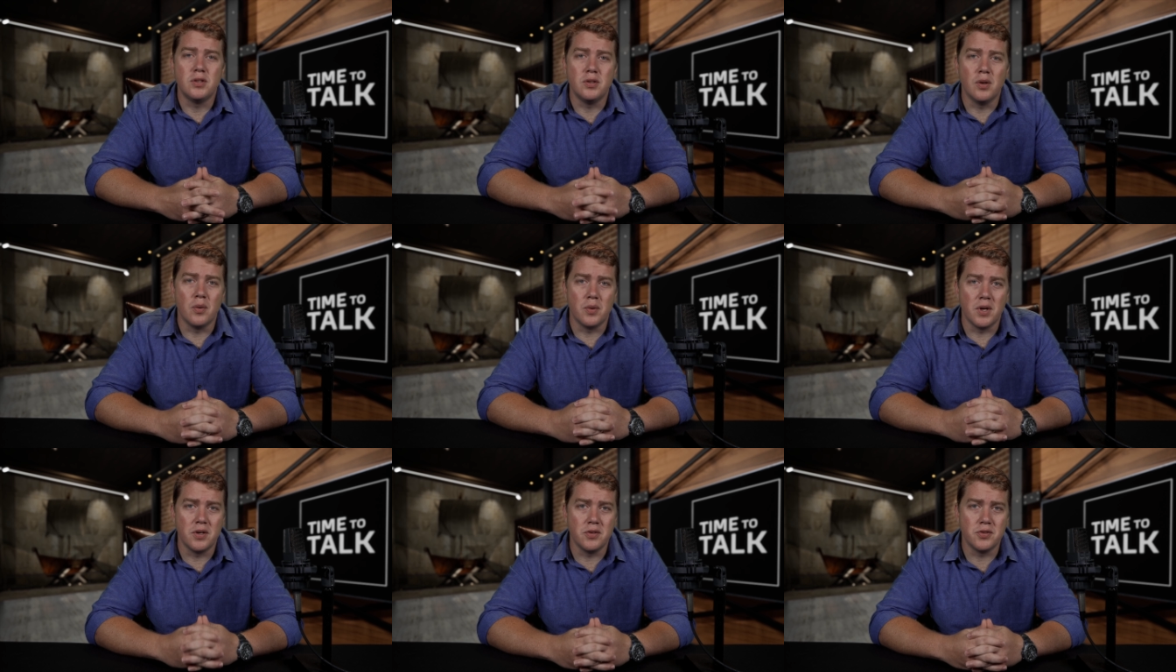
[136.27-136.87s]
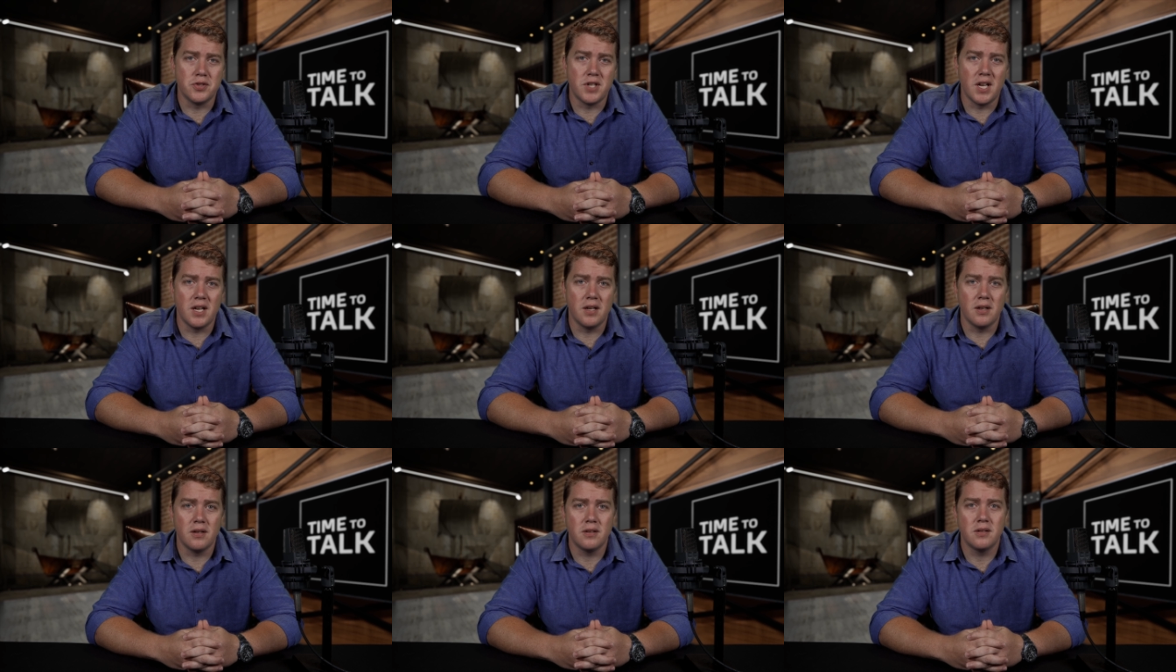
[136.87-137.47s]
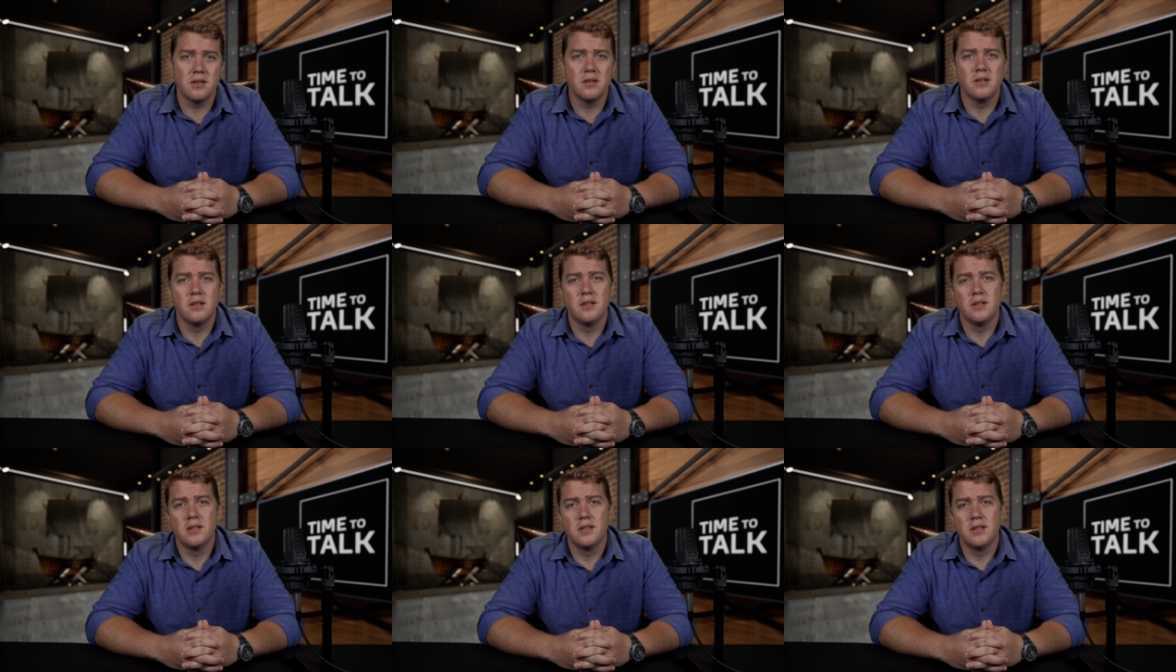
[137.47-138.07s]
You don't understand.
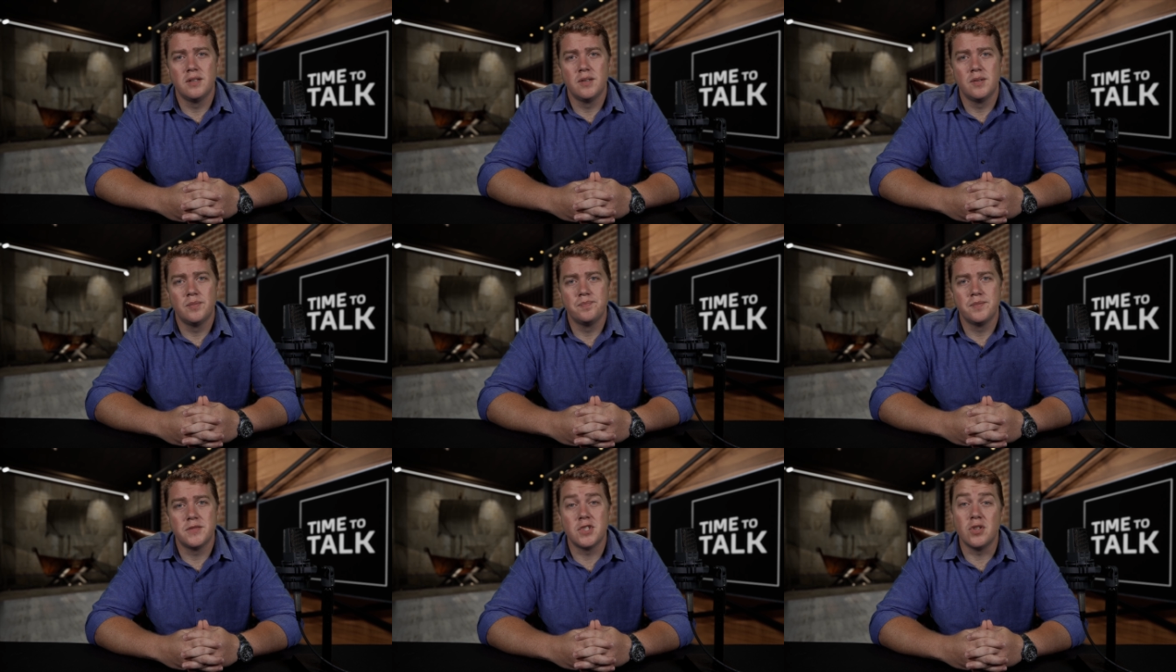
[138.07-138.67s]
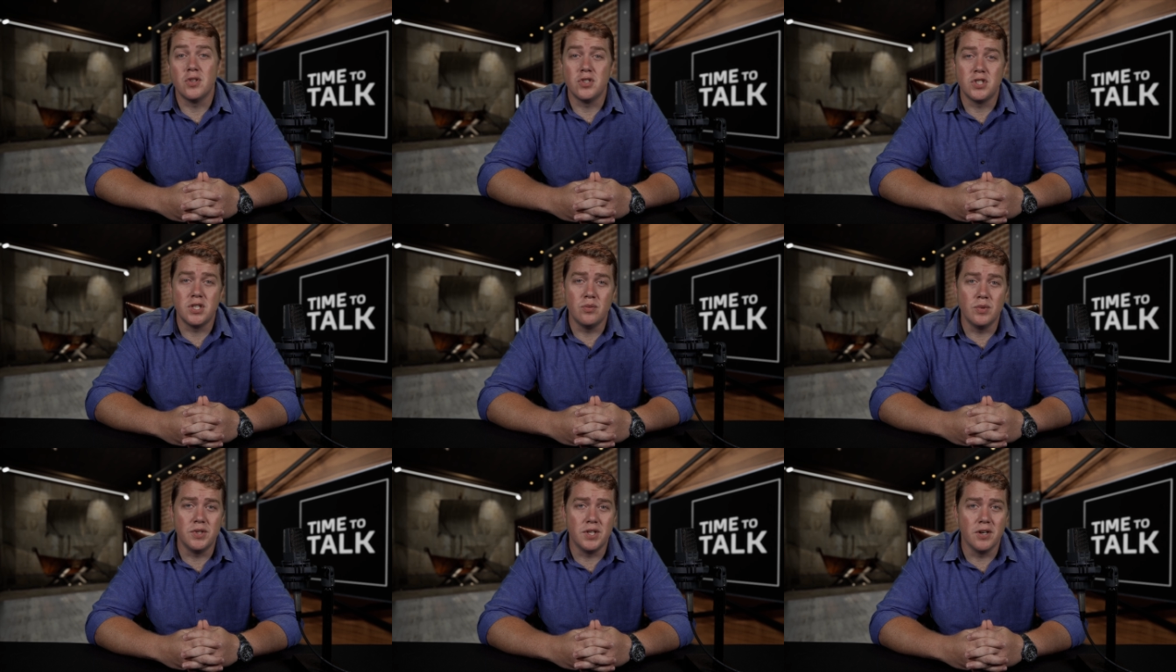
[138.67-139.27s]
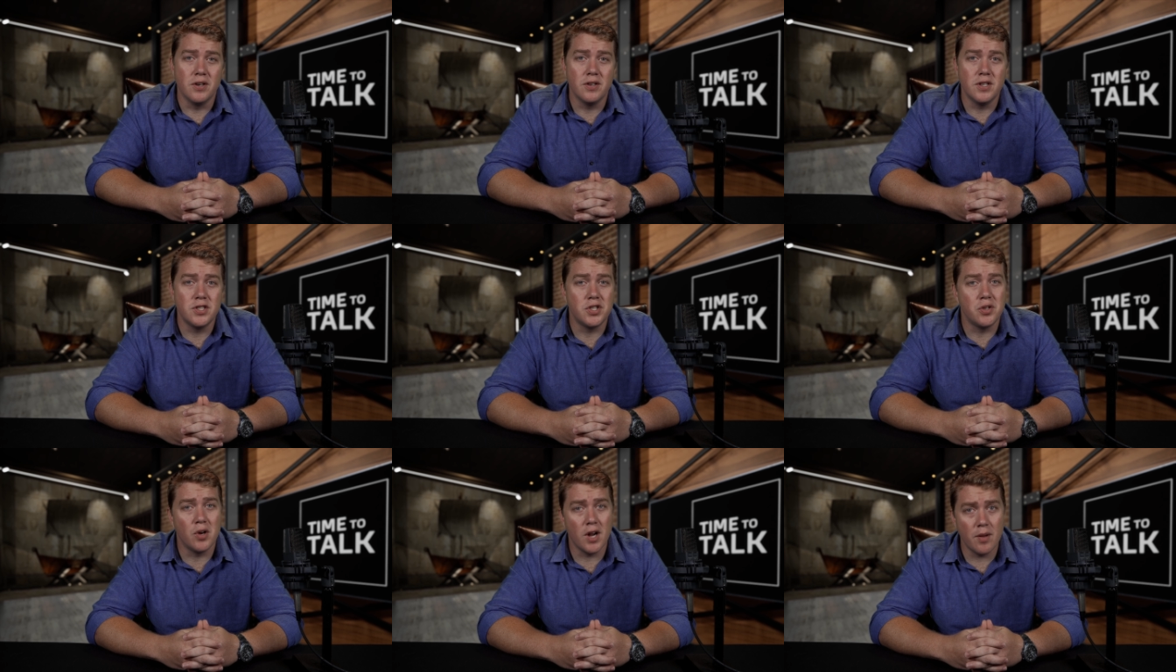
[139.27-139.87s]
So then she returned
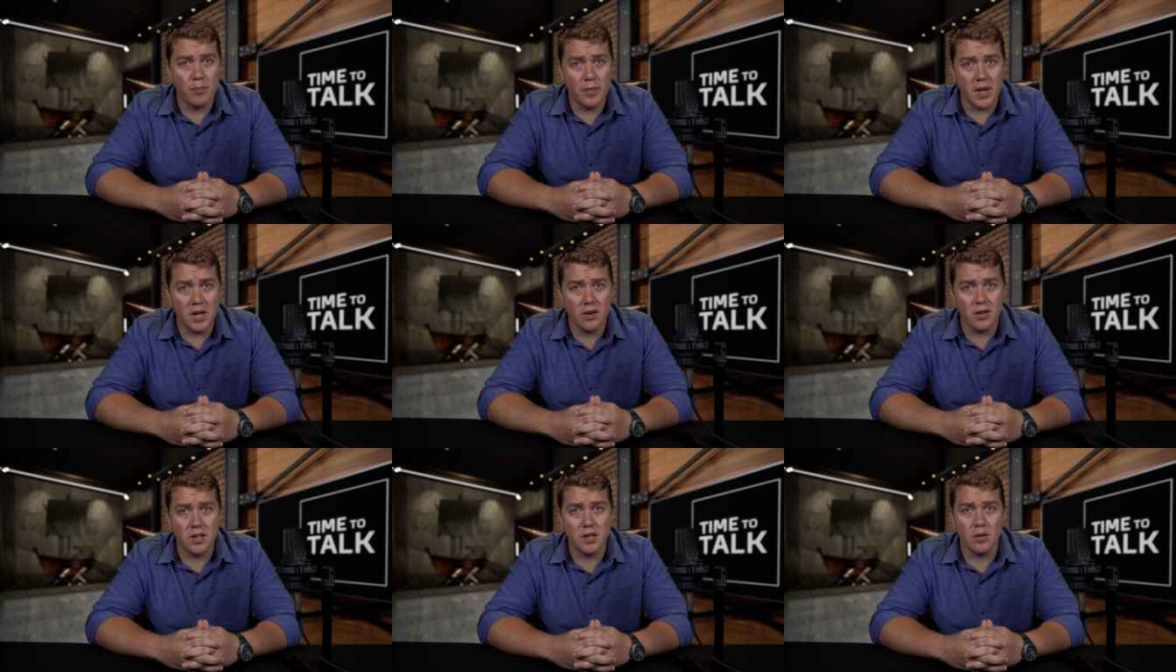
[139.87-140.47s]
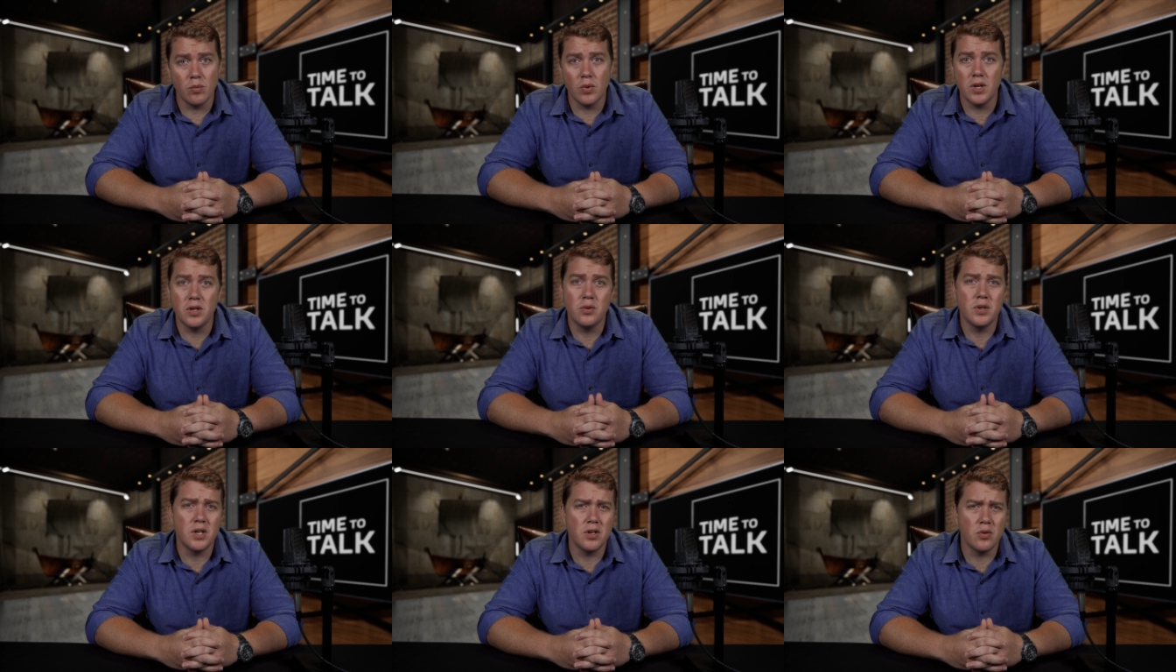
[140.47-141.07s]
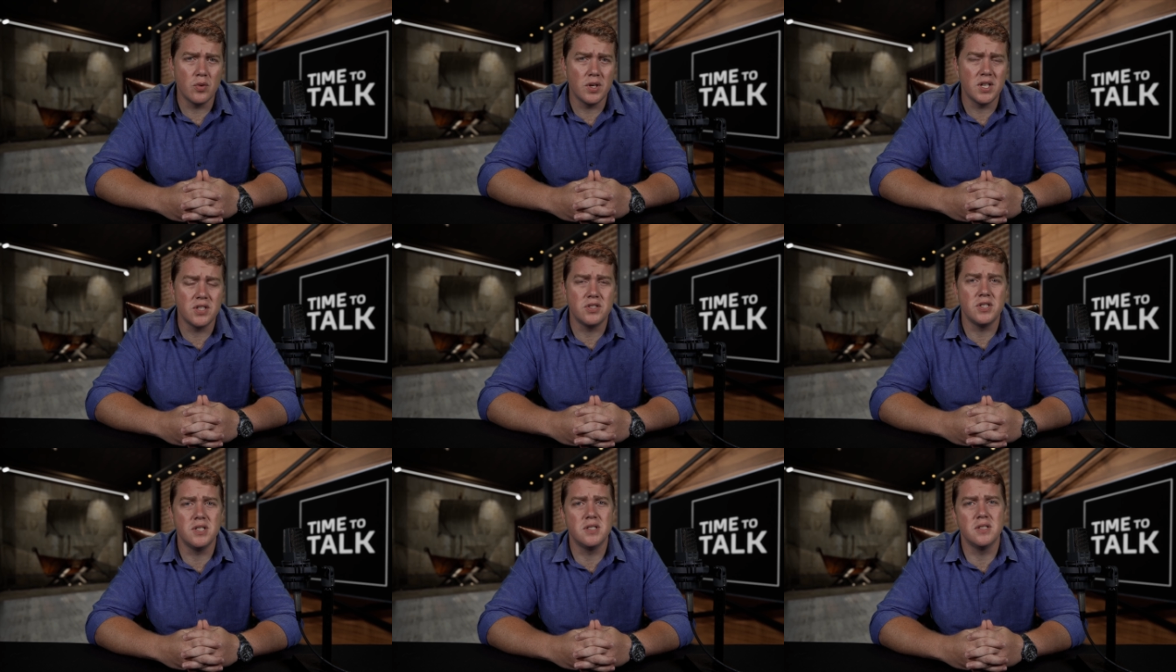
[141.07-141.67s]
and she grabbed Mary, the one who had
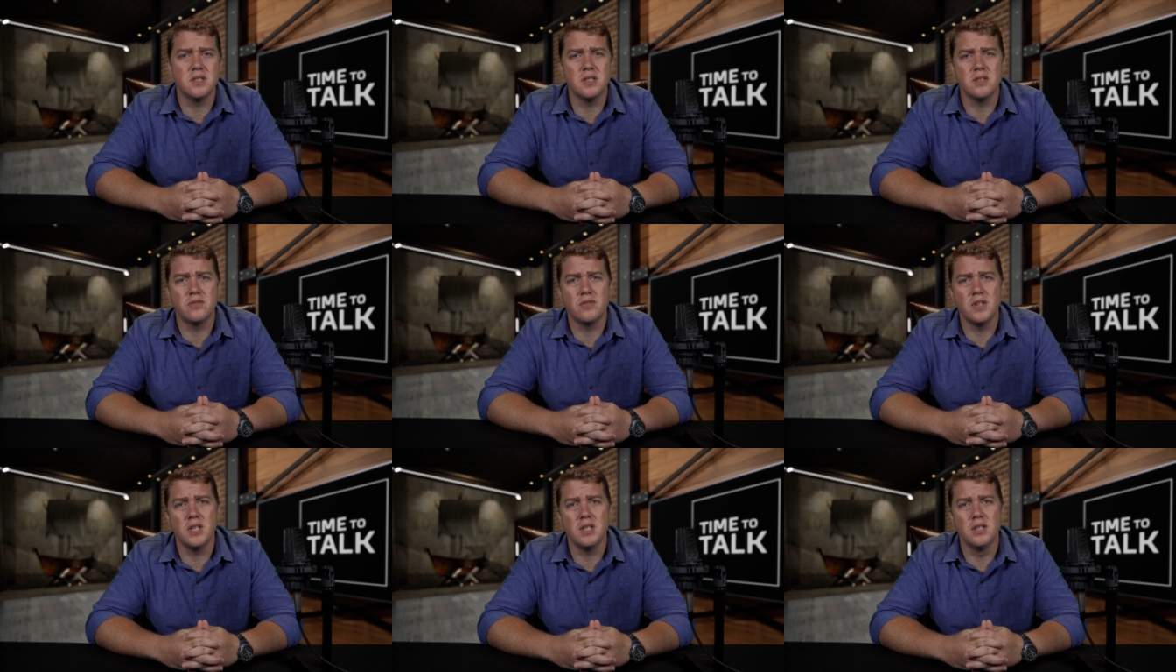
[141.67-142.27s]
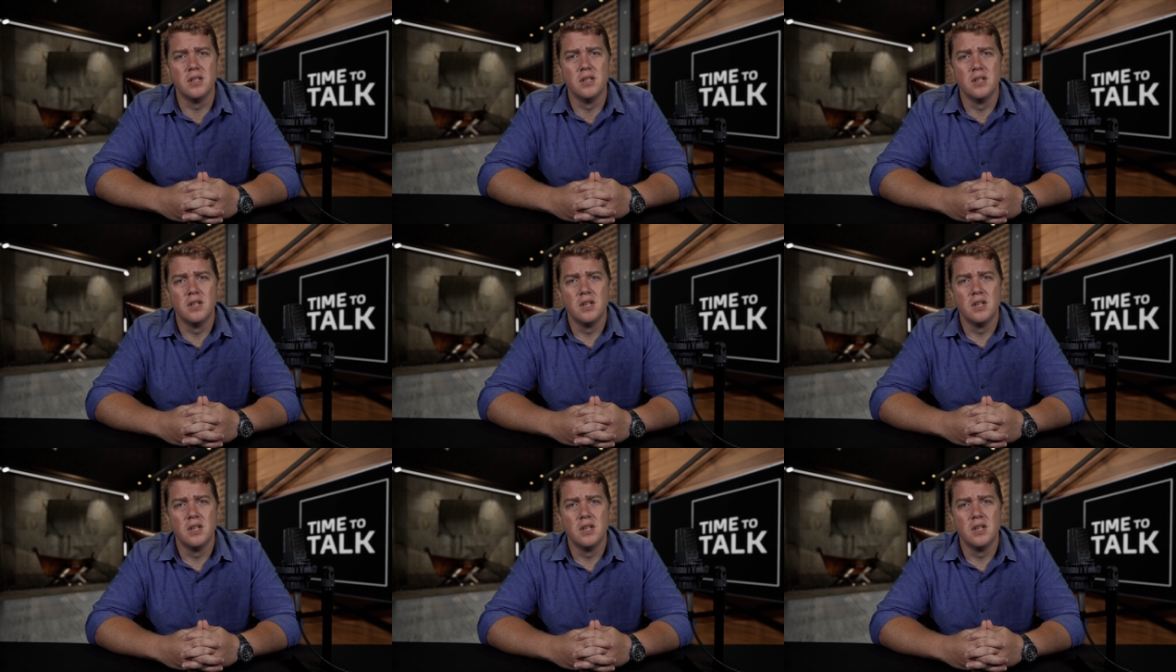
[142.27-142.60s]
anointed Jesus' feet.